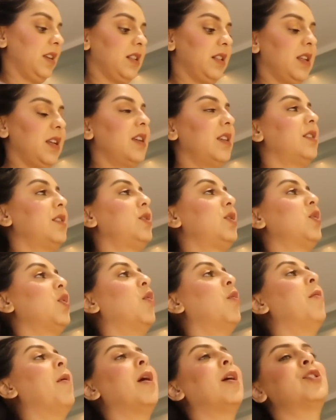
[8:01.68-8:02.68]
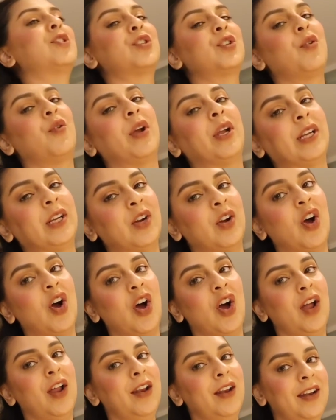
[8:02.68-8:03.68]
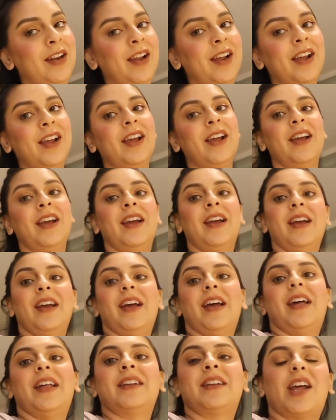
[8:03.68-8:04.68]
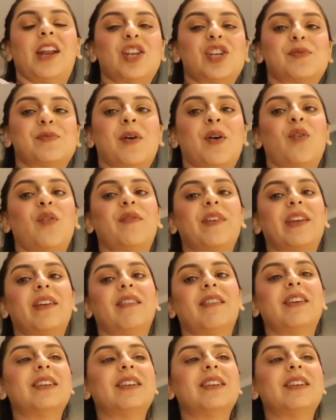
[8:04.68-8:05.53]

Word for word: there's so much going on. And Karishma over here